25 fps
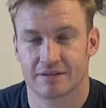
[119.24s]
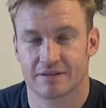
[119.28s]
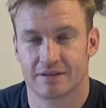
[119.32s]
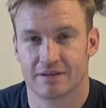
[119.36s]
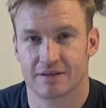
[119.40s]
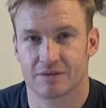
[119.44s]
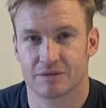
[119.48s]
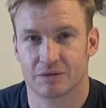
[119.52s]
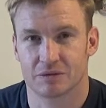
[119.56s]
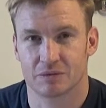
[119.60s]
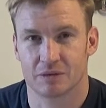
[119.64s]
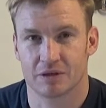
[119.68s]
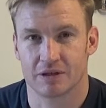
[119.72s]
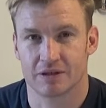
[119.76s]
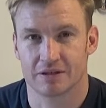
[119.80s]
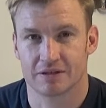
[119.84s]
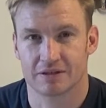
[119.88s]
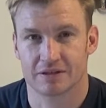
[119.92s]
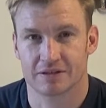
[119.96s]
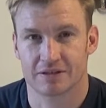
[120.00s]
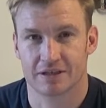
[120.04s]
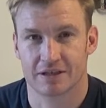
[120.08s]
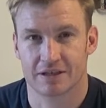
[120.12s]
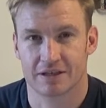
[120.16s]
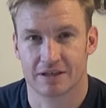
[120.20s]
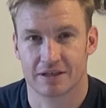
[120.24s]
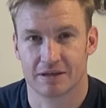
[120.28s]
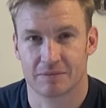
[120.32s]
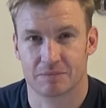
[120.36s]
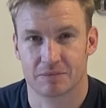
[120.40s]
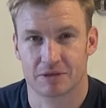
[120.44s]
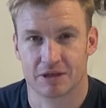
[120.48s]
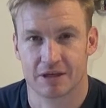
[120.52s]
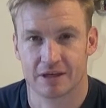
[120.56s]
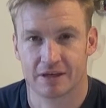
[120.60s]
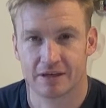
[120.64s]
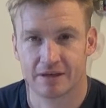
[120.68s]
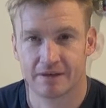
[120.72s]
I was willing to
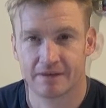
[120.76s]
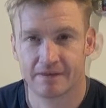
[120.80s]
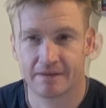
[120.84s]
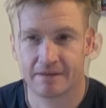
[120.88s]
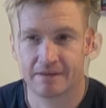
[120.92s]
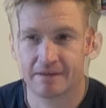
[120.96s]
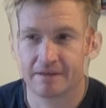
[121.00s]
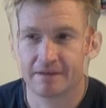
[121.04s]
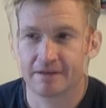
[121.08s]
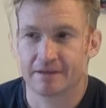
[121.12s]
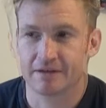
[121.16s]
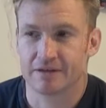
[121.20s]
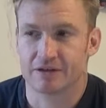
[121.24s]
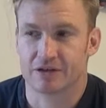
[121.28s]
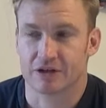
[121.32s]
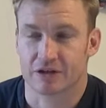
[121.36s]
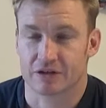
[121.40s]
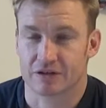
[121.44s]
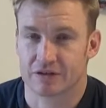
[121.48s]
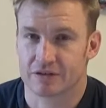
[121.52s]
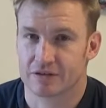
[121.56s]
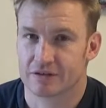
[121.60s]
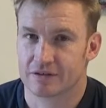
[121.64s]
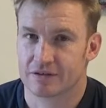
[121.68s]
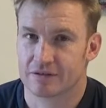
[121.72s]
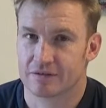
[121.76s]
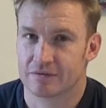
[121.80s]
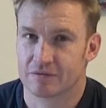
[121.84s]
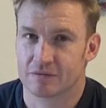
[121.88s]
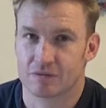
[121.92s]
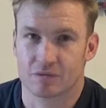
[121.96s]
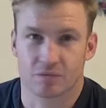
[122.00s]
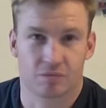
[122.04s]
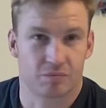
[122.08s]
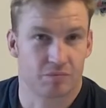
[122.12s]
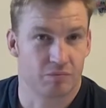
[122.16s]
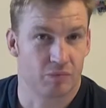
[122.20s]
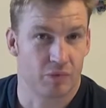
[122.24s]
uptake. Just
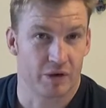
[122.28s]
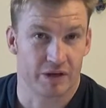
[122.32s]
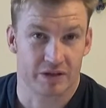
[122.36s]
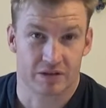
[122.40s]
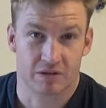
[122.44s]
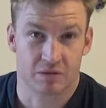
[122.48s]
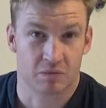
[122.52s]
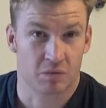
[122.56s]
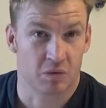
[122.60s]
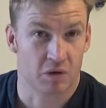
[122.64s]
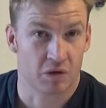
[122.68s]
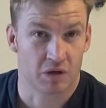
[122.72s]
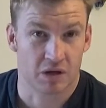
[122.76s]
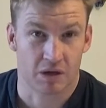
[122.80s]
went to war a